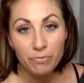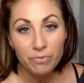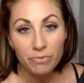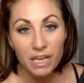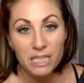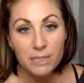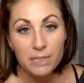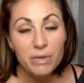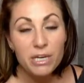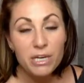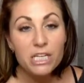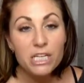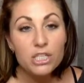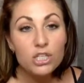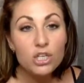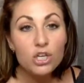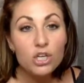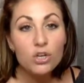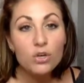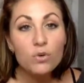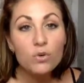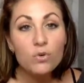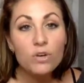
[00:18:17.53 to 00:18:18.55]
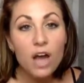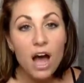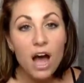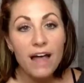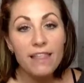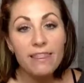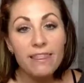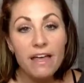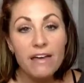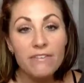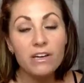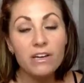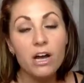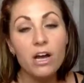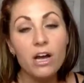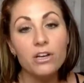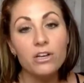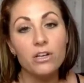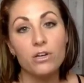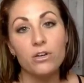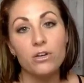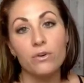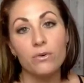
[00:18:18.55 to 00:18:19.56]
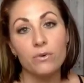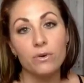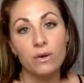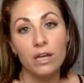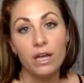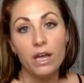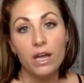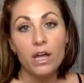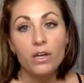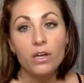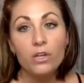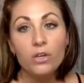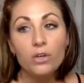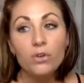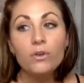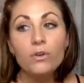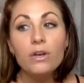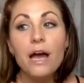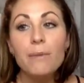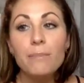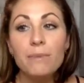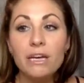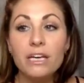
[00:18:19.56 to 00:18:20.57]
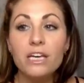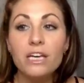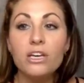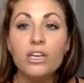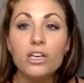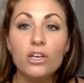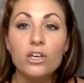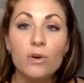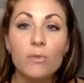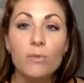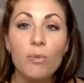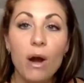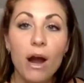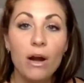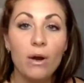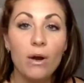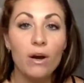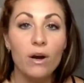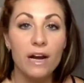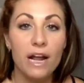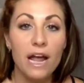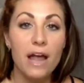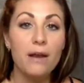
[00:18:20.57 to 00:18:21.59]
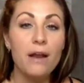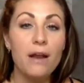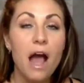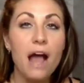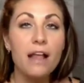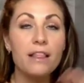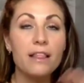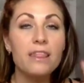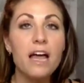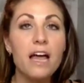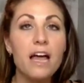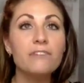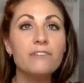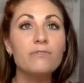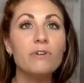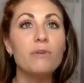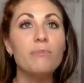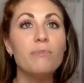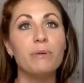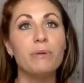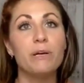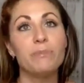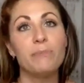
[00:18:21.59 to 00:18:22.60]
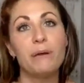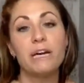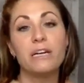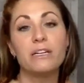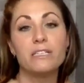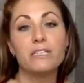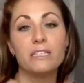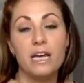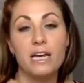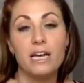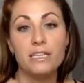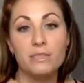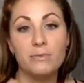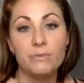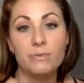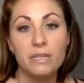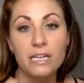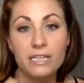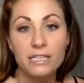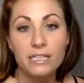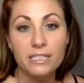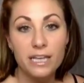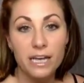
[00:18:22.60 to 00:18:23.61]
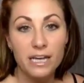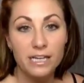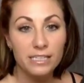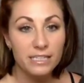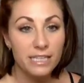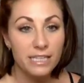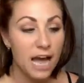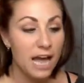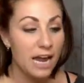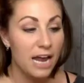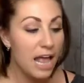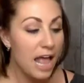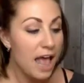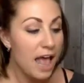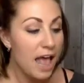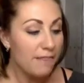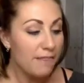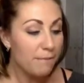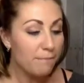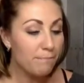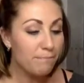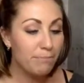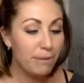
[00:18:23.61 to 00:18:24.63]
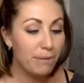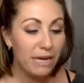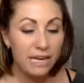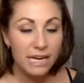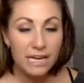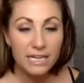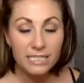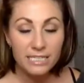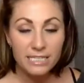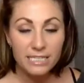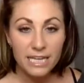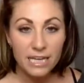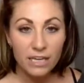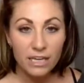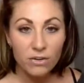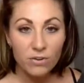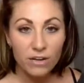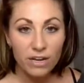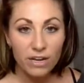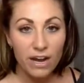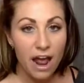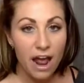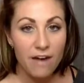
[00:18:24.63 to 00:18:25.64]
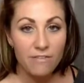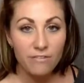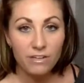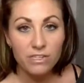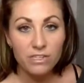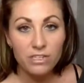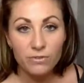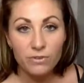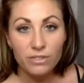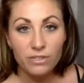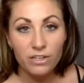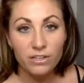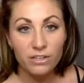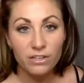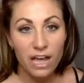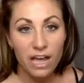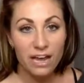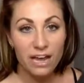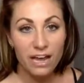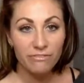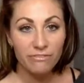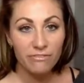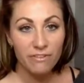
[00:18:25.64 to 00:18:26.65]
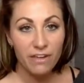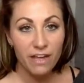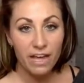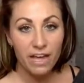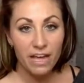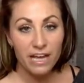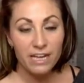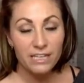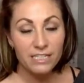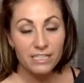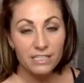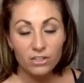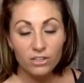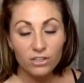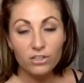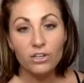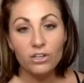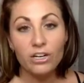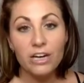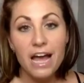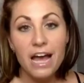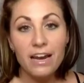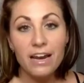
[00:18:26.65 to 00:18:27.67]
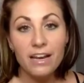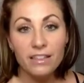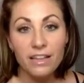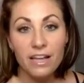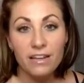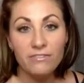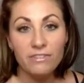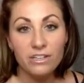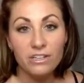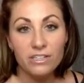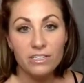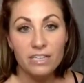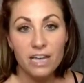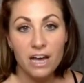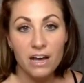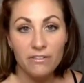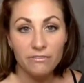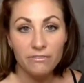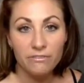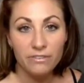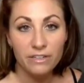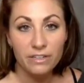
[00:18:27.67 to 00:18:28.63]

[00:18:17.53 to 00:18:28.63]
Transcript: It's because you not loving on you not making you a priority. And I love what Bill Mayer says when he says that the biggest thing you can ever do in your life is to learn how to love yourself.